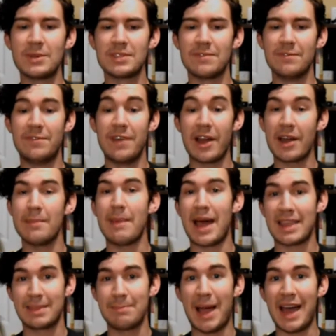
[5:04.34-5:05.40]
was very
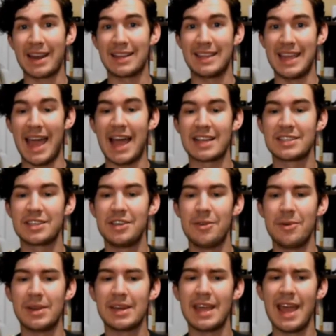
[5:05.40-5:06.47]
mathematically
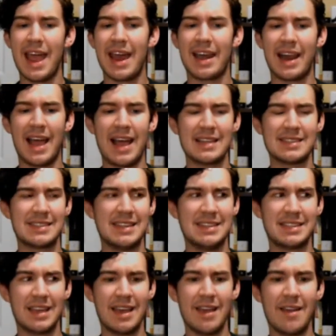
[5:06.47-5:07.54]
executed, and it has
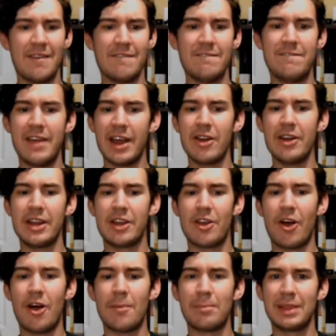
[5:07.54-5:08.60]
these very
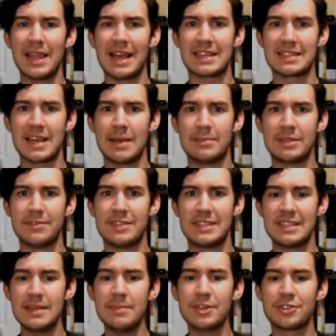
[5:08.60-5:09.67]
complex types of
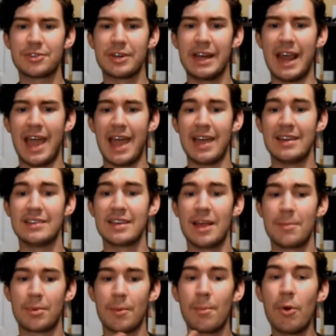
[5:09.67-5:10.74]
symmetry and
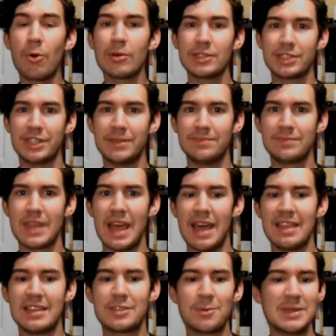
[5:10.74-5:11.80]
proportion.
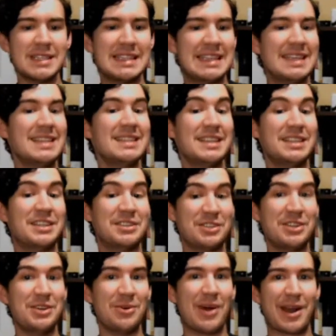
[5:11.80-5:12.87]
This wasn't easy to
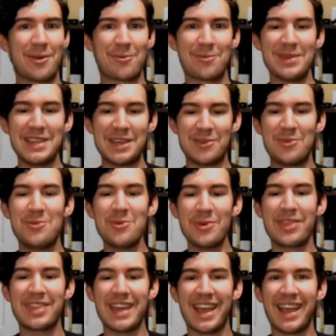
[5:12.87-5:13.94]
do, and a really cool
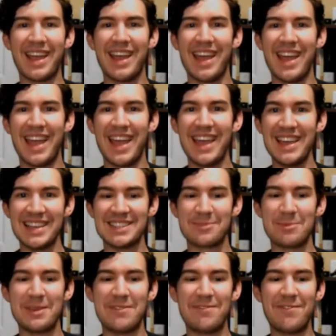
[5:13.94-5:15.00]
thing is
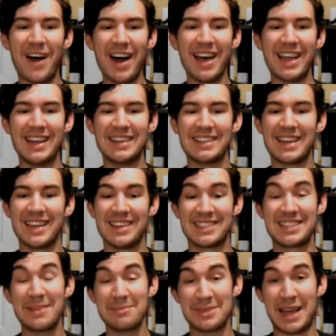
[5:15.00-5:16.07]
we find
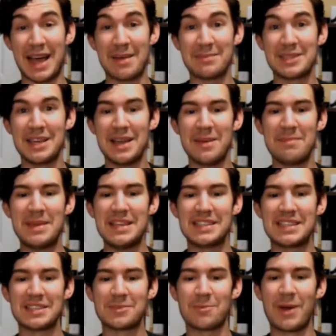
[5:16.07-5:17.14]
sometimes
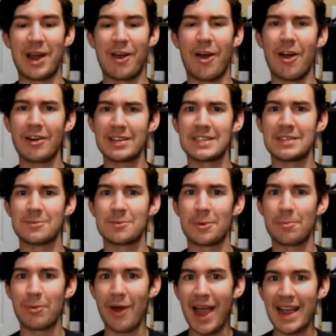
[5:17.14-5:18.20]
pieces where artisans were
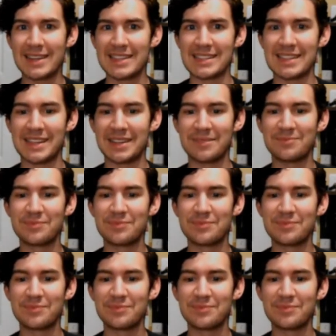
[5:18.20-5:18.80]
practicing,